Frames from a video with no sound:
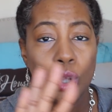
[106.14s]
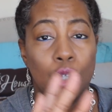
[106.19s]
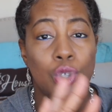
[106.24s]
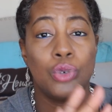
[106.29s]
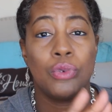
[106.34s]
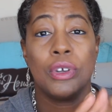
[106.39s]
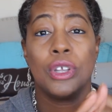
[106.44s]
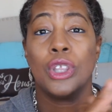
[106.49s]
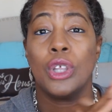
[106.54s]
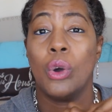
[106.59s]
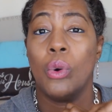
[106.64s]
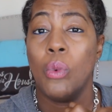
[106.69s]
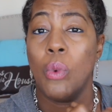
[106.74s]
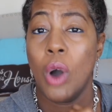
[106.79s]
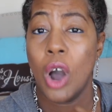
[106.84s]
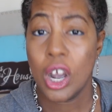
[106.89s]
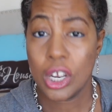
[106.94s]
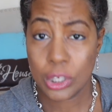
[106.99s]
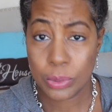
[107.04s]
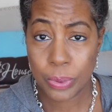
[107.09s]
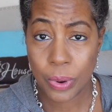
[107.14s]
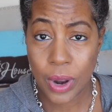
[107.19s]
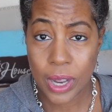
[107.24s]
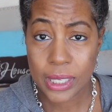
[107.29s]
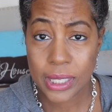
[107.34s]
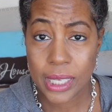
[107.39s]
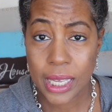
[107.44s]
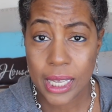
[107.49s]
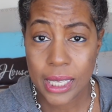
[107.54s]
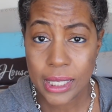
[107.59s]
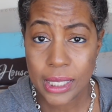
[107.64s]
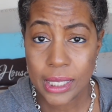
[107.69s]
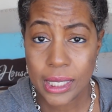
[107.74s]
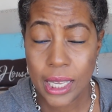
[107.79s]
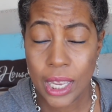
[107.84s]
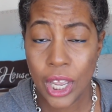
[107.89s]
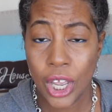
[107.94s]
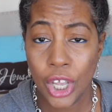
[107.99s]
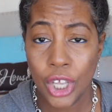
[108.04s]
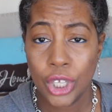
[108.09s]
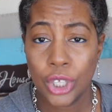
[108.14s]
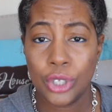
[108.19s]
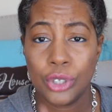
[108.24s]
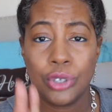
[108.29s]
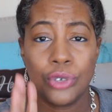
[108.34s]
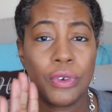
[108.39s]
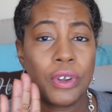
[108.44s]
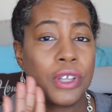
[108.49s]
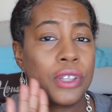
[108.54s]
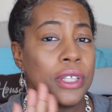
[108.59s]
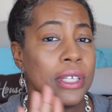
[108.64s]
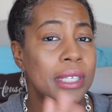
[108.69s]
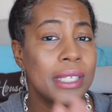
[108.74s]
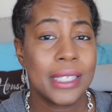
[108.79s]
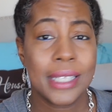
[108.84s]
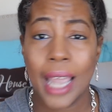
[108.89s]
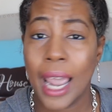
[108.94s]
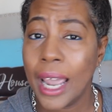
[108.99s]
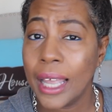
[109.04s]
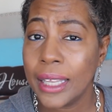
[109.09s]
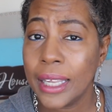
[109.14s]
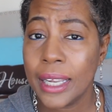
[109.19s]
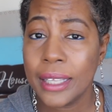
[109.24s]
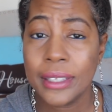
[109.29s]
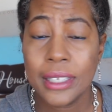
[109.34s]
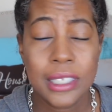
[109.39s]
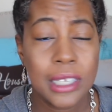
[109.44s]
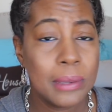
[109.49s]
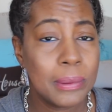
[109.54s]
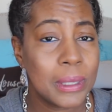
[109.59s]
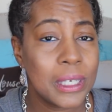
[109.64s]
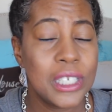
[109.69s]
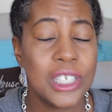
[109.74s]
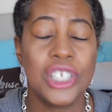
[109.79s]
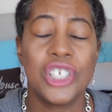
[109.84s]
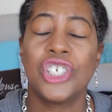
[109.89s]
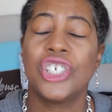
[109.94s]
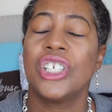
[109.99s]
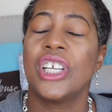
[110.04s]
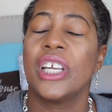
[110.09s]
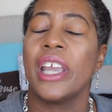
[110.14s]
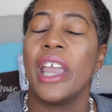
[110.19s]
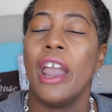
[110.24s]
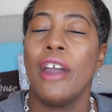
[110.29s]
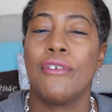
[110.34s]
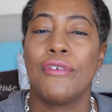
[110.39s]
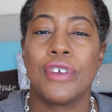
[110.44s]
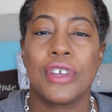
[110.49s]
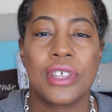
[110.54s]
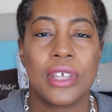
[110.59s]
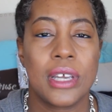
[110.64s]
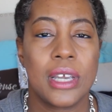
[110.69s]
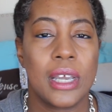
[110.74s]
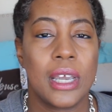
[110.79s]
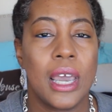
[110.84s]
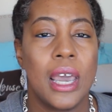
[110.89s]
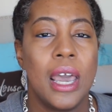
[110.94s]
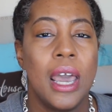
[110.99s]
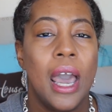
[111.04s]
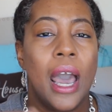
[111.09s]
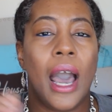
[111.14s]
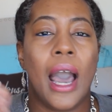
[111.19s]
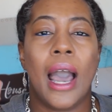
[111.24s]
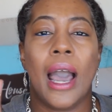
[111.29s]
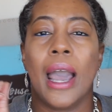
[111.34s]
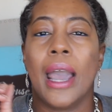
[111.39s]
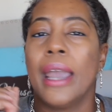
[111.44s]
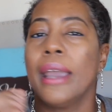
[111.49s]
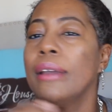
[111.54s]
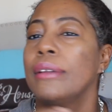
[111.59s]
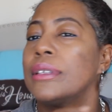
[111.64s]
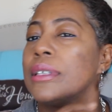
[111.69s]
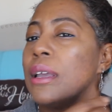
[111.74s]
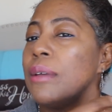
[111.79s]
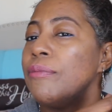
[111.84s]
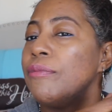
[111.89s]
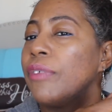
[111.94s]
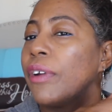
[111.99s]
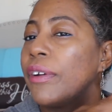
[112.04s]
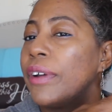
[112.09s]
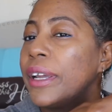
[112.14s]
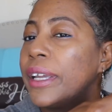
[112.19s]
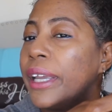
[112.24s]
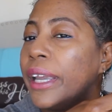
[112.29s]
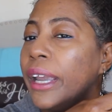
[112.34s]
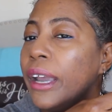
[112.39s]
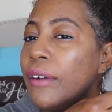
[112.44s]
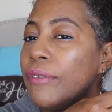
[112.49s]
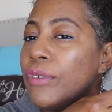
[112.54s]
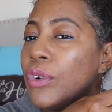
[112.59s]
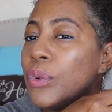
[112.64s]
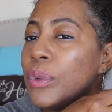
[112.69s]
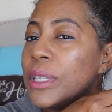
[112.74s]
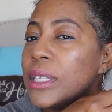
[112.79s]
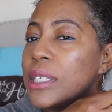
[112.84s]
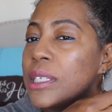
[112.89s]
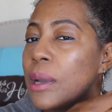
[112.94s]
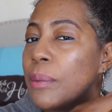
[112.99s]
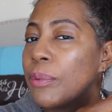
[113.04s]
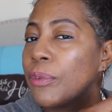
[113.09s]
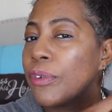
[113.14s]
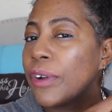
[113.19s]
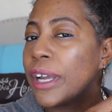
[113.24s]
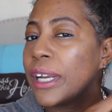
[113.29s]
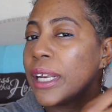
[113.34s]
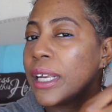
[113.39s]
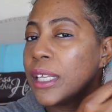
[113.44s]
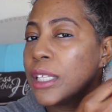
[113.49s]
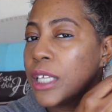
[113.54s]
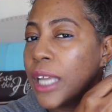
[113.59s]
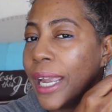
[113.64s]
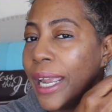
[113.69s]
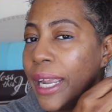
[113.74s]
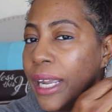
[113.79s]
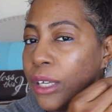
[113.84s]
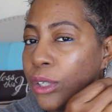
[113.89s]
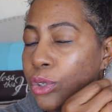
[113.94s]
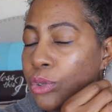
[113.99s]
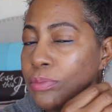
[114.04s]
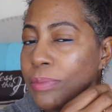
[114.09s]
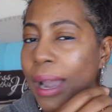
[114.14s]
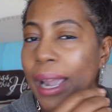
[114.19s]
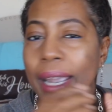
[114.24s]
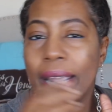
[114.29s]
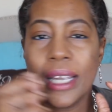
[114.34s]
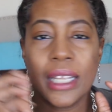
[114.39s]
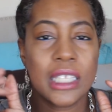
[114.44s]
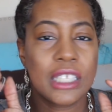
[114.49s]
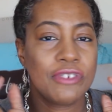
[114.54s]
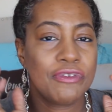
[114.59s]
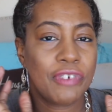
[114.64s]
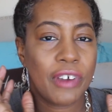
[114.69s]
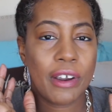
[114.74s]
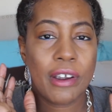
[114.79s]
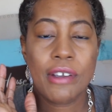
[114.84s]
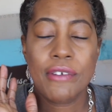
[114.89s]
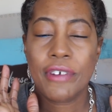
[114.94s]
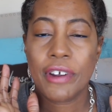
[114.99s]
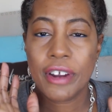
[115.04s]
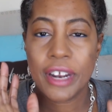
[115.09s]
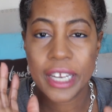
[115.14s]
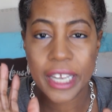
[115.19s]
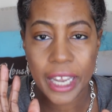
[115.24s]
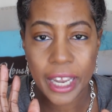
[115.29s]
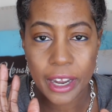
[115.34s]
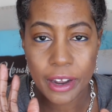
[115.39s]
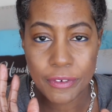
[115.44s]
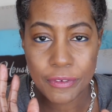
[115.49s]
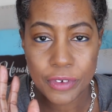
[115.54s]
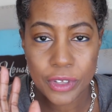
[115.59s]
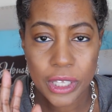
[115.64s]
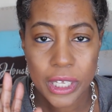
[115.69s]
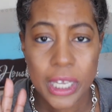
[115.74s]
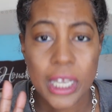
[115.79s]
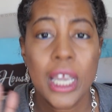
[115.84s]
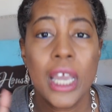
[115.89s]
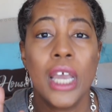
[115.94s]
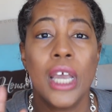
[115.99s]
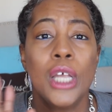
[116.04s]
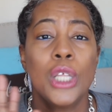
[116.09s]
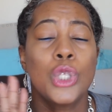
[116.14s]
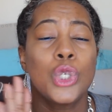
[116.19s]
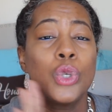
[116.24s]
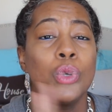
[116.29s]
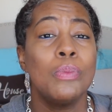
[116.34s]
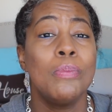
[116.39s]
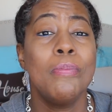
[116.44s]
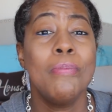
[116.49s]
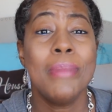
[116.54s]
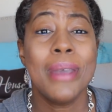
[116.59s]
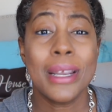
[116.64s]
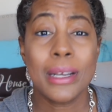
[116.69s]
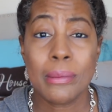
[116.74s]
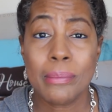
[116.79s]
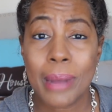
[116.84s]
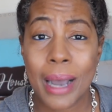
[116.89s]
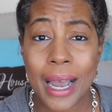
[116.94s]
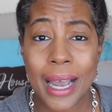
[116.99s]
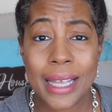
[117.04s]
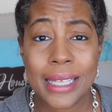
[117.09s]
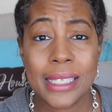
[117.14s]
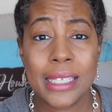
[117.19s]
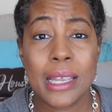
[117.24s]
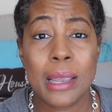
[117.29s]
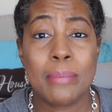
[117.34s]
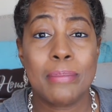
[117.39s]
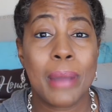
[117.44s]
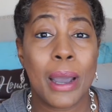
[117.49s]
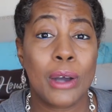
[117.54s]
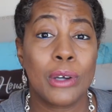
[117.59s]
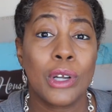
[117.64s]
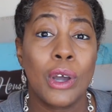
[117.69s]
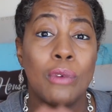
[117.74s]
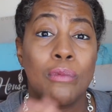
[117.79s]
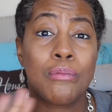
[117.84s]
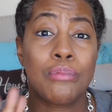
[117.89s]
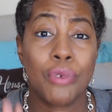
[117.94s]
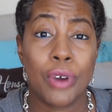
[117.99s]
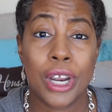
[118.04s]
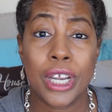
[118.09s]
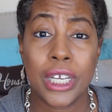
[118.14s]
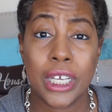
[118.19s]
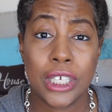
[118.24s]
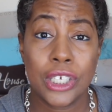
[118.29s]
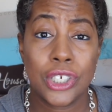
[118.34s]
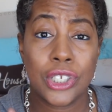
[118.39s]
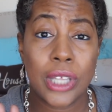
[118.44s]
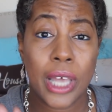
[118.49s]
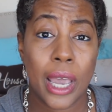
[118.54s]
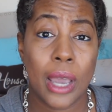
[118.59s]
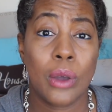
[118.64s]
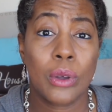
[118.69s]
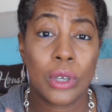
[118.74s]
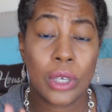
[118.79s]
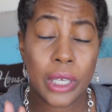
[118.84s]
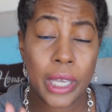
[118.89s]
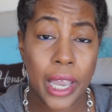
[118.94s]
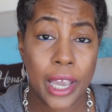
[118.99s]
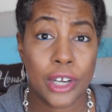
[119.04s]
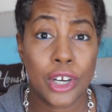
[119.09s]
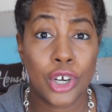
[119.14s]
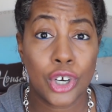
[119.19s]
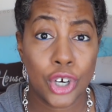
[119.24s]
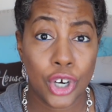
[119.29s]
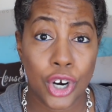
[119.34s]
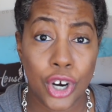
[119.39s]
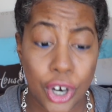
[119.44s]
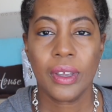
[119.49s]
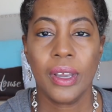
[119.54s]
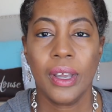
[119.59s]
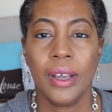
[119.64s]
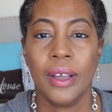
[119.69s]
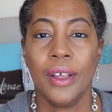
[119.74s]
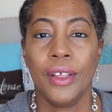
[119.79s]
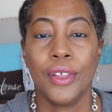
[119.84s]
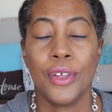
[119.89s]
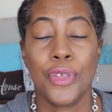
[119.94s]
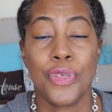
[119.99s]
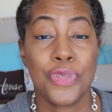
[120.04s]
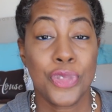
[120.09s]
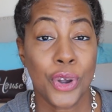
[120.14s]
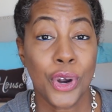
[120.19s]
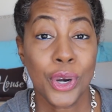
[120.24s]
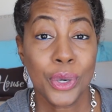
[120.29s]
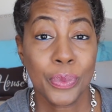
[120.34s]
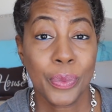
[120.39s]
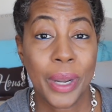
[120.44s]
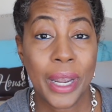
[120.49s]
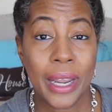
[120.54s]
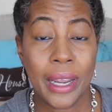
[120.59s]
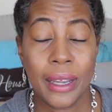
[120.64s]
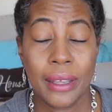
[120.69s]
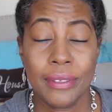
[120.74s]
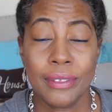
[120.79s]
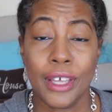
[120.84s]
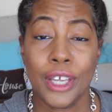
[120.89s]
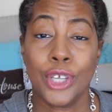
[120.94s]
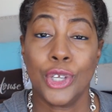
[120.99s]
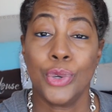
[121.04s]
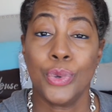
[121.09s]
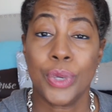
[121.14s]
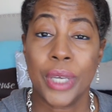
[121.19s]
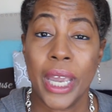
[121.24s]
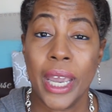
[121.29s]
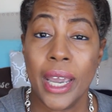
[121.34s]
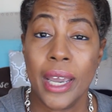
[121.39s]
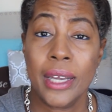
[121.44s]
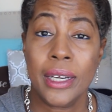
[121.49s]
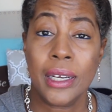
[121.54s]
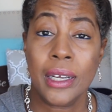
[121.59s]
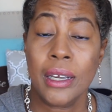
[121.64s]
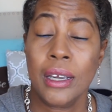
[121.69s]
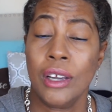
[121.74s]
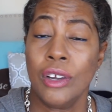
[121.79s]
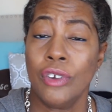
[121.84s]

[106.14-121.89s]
during the wash process, during the styling, the deep conditioning, everything. I am very careful when separating to handle my ends very carefully to minimize the amount of breakage that can occur. The third way that you can